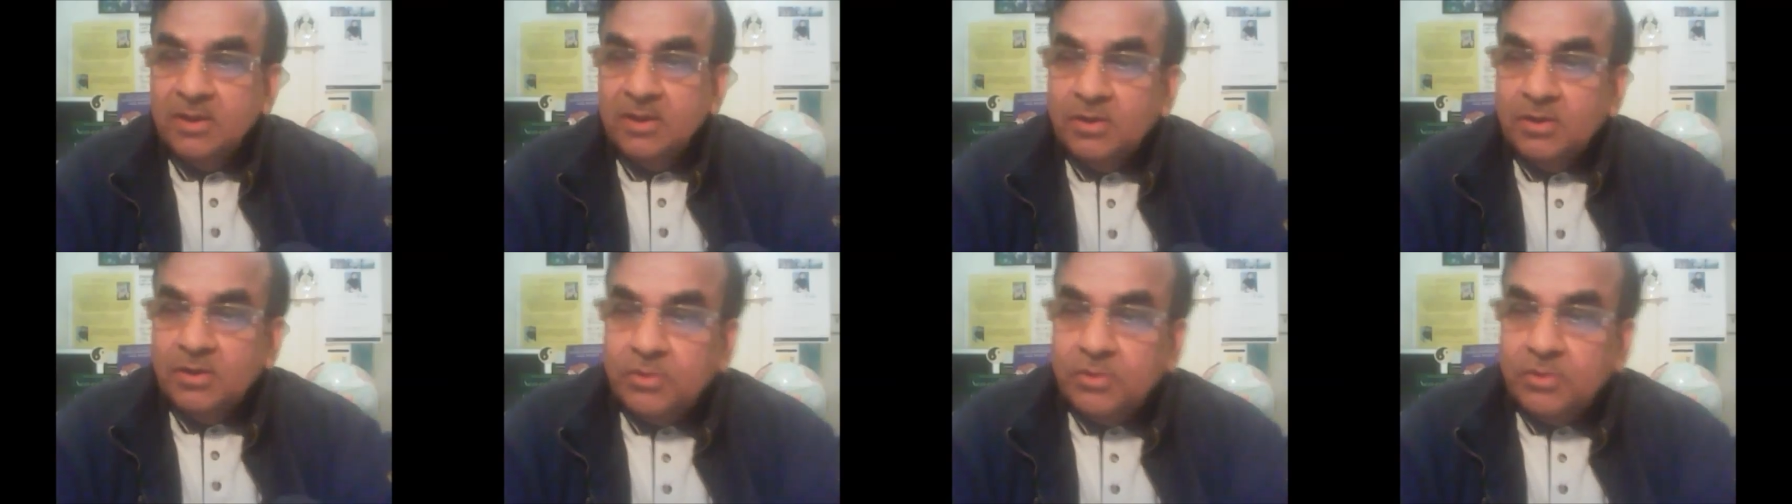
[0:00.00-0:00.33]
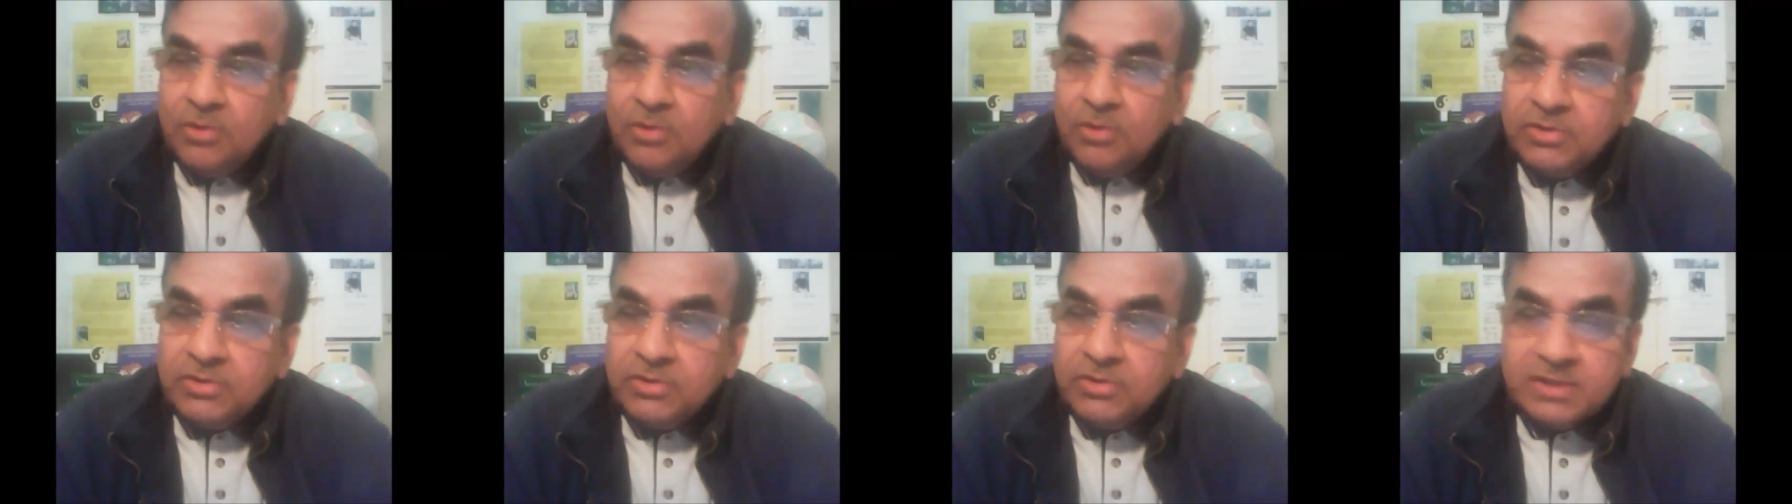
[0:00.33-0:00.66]

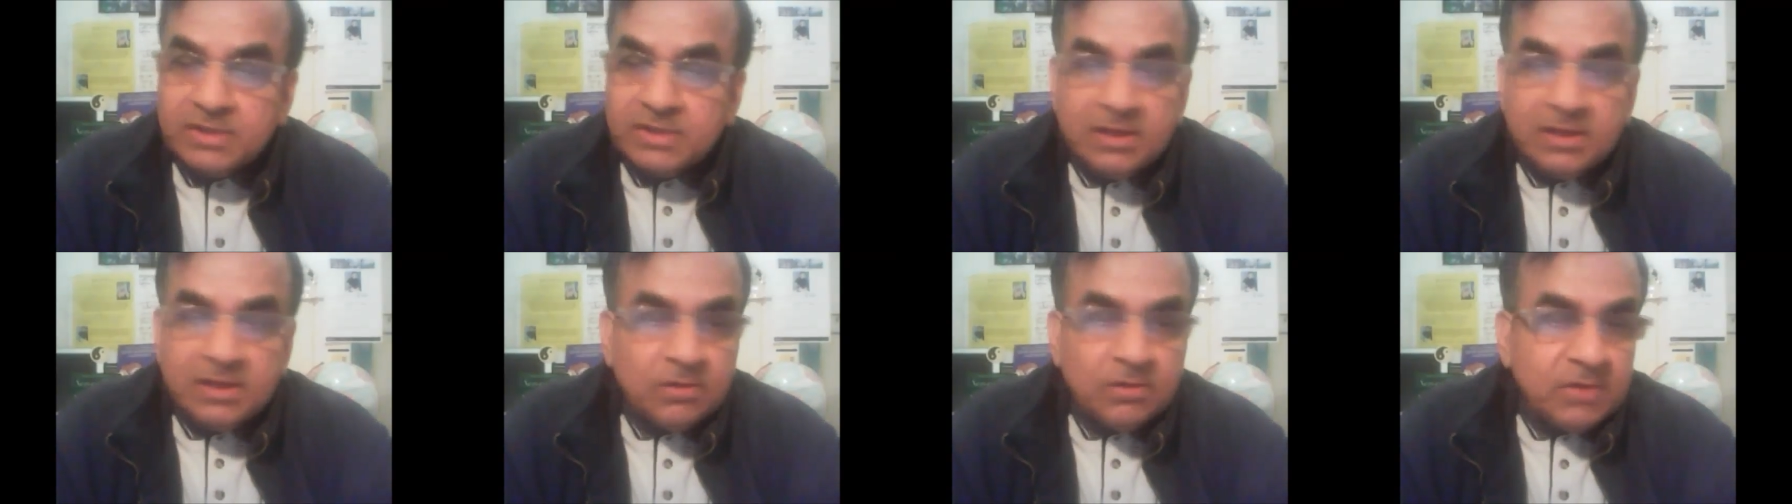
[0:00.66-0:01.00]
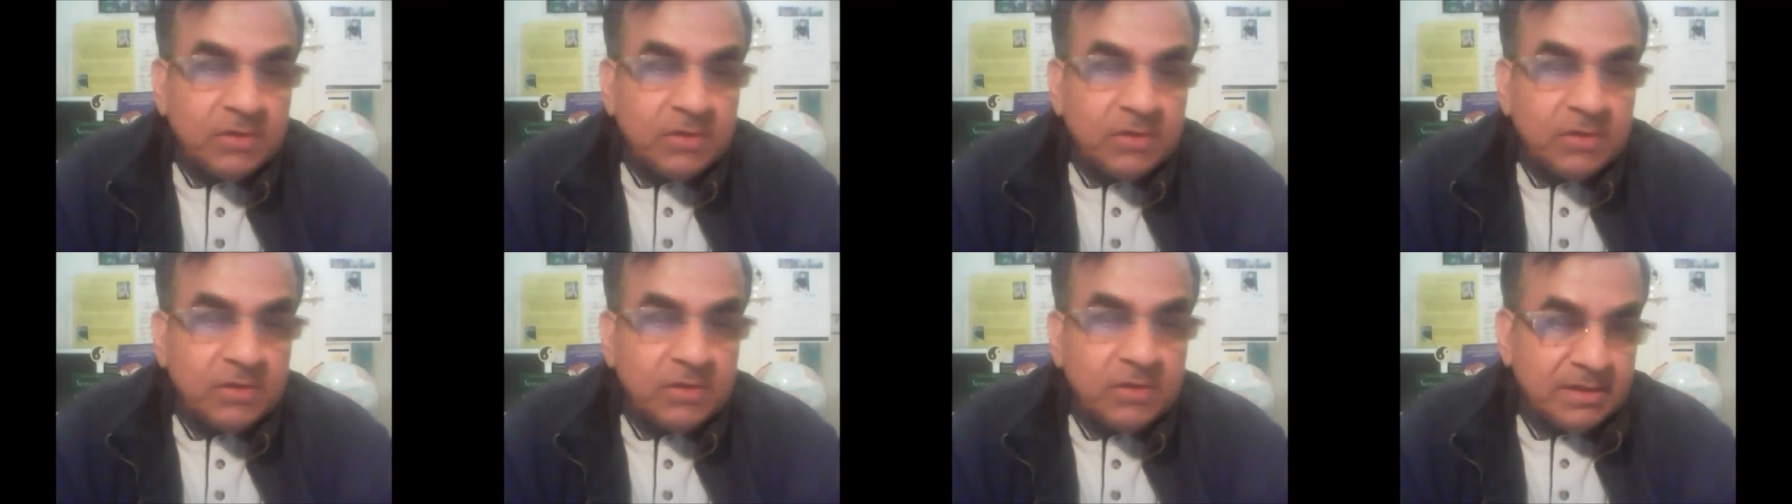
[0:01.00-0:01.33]
Rhodes
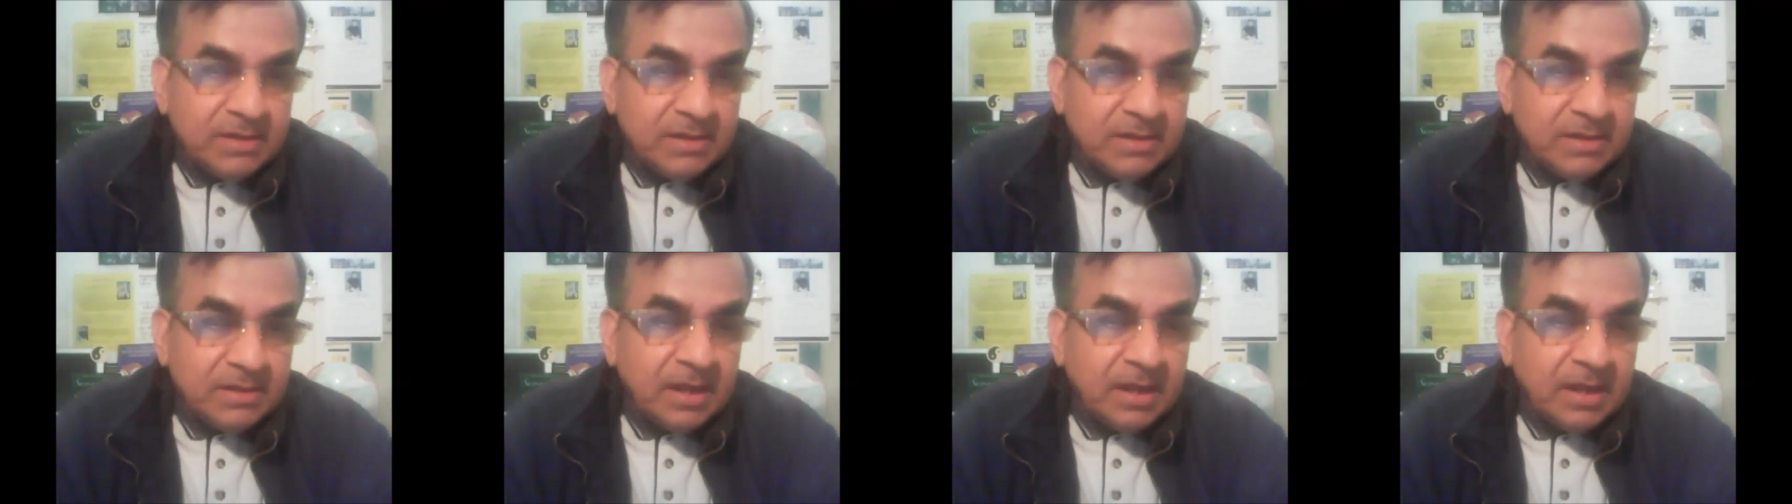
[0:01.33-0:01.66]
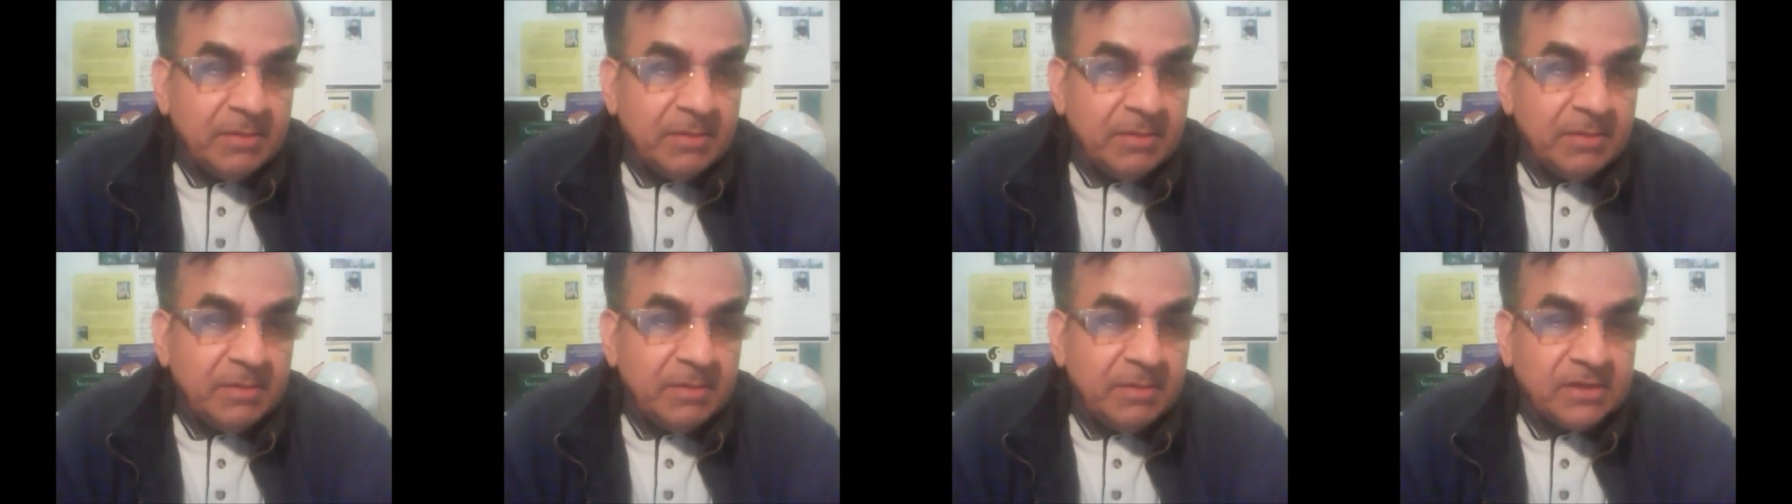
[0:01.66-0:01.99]
included
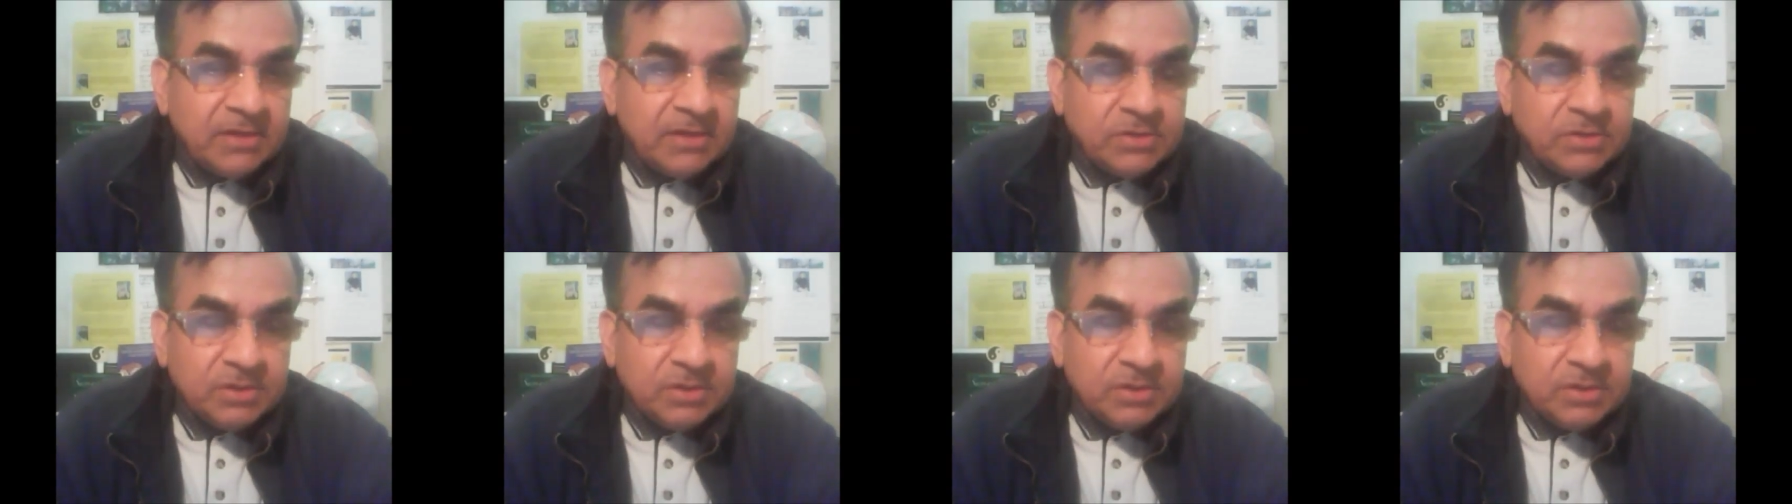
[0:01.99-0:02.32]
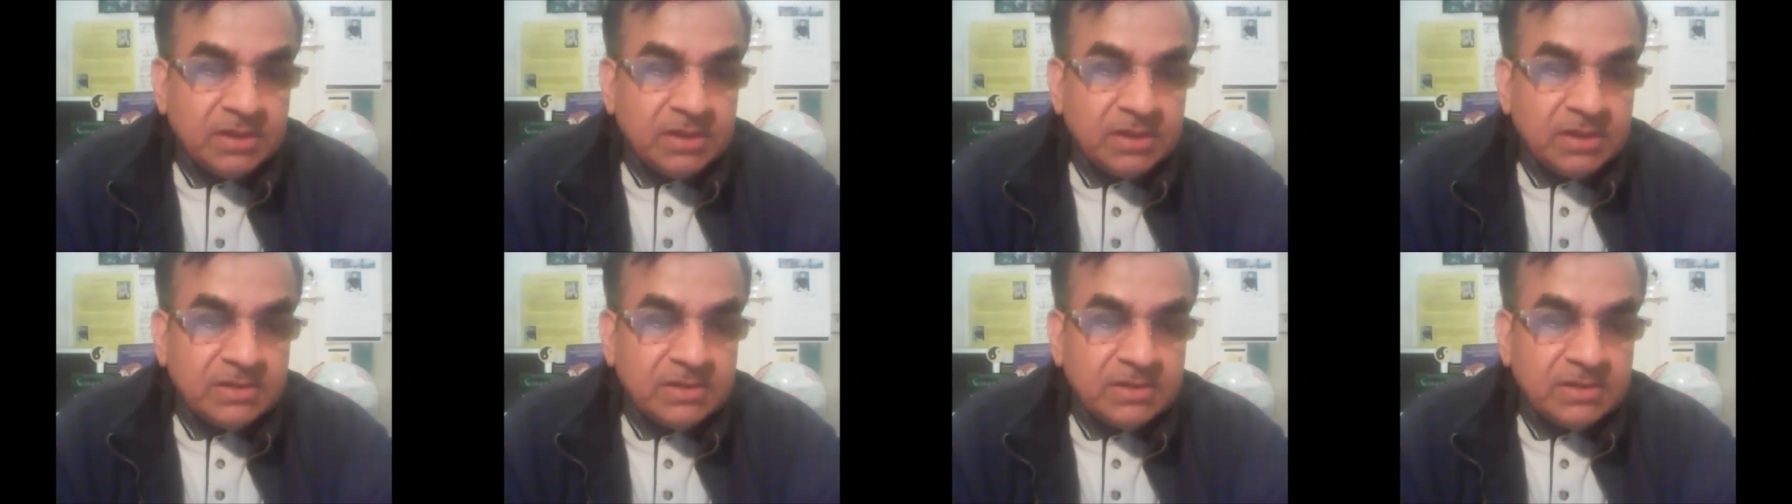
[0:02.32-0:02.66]
American
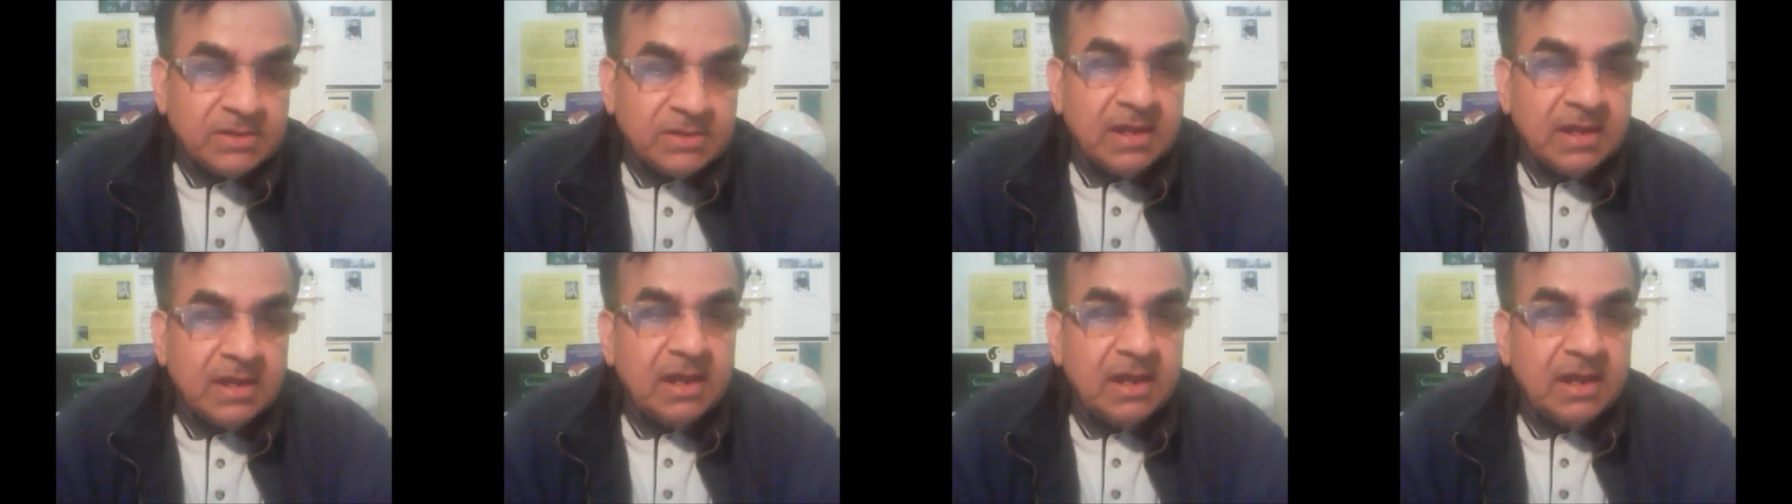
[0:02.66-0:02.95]
students